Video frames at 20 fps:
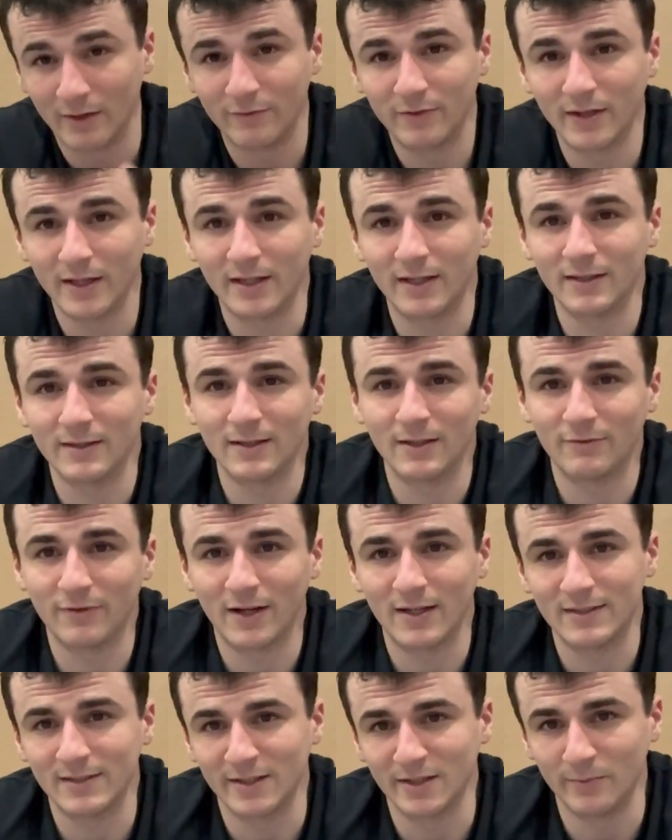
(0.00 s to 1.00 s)
feel like if I
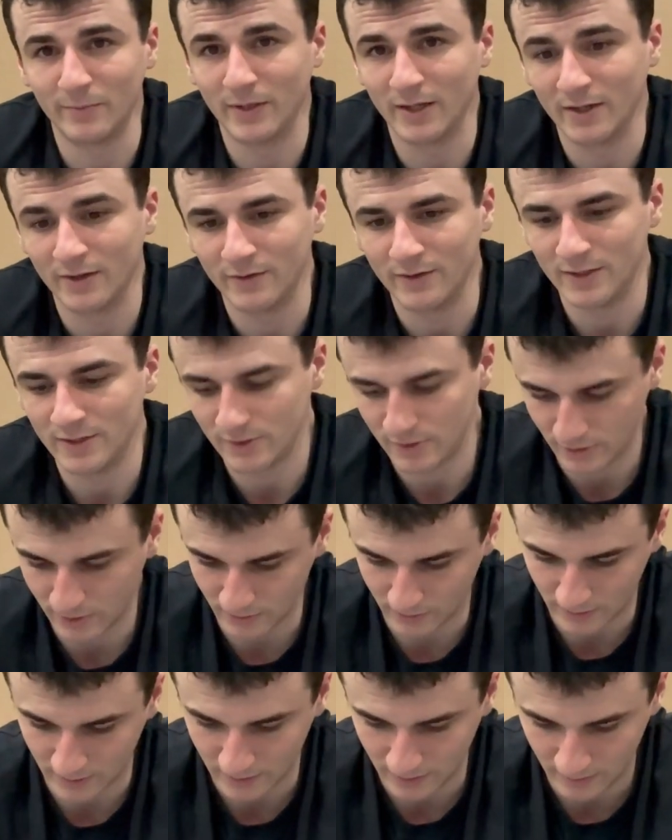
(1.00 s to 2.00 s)
had to compare these
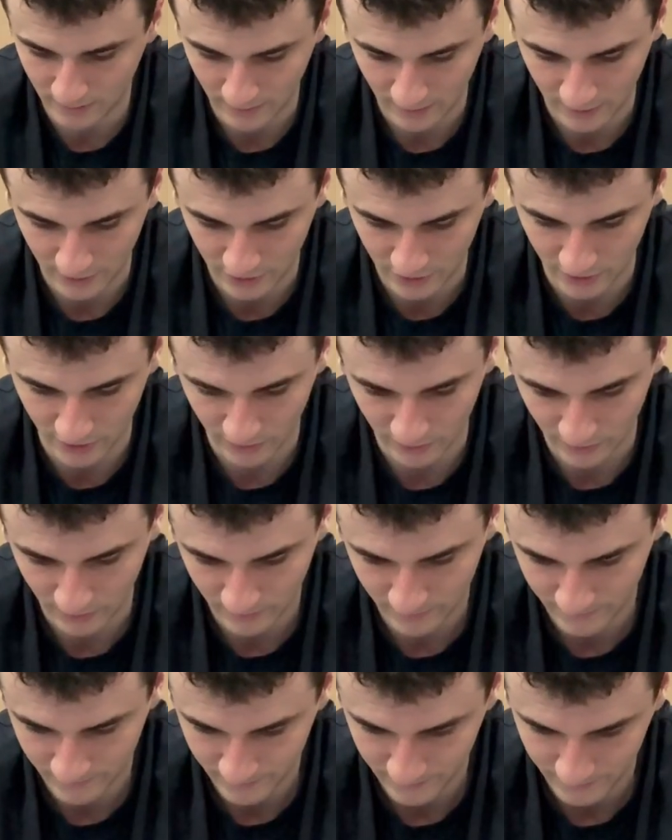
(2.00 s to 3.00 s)
to a shoe,
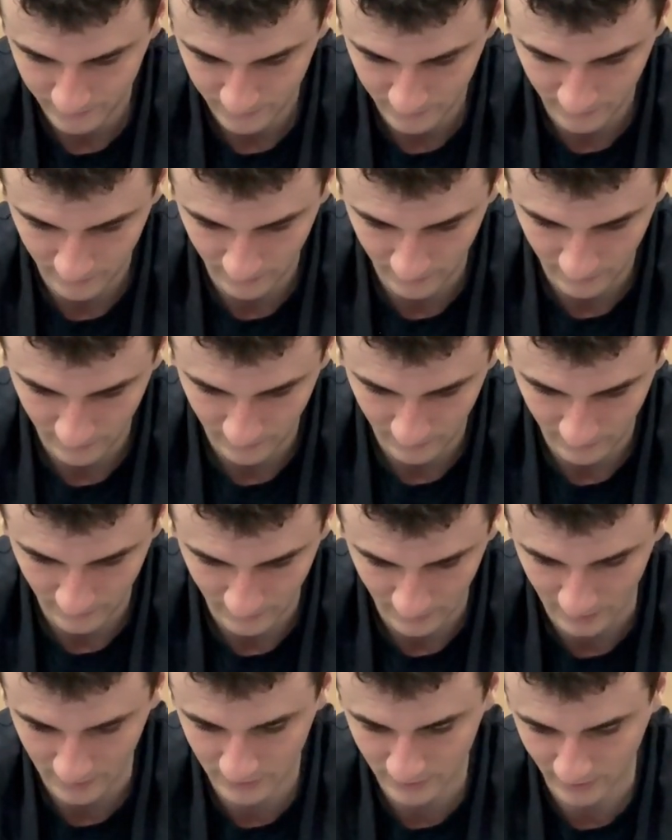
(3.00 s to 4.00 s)

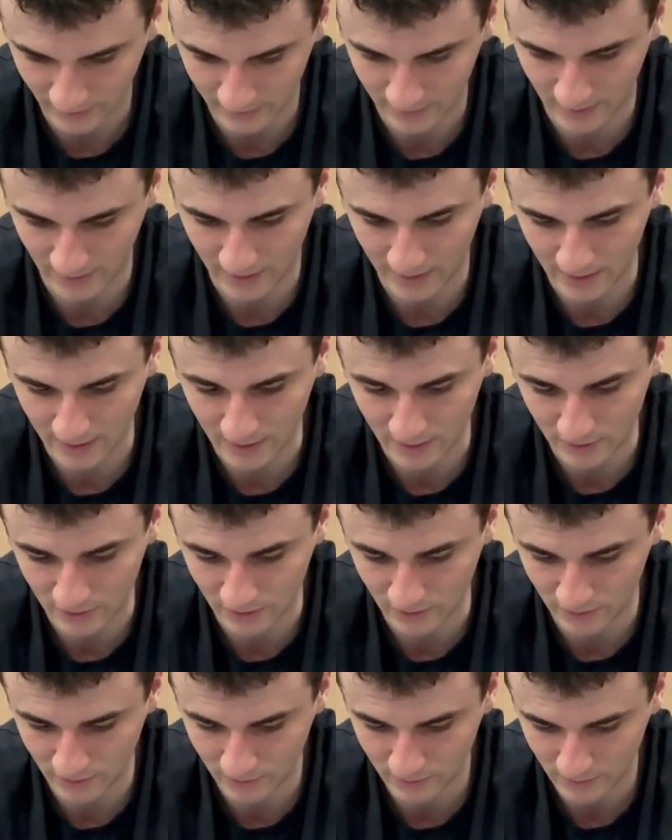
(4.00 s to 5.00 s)
these are like the
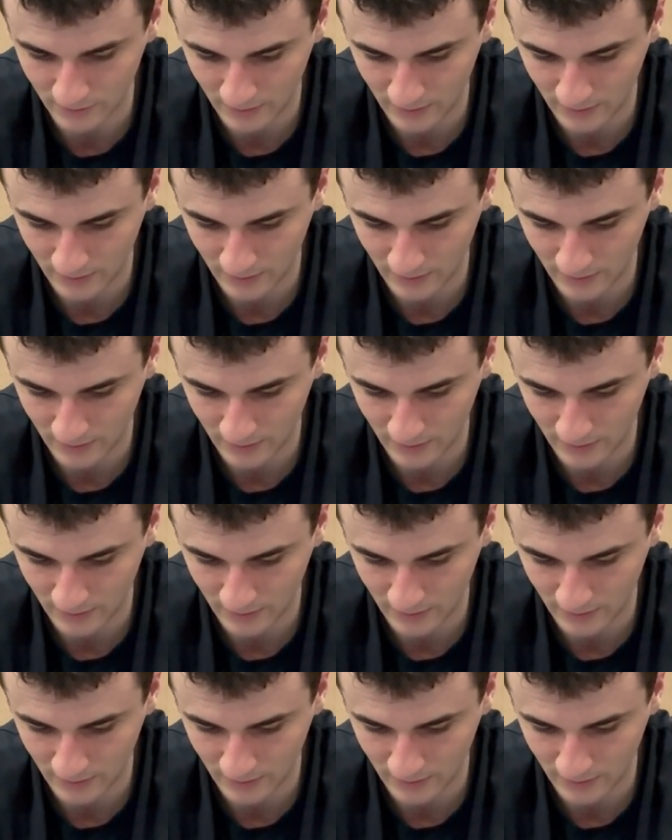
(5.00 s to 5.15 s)
AE2.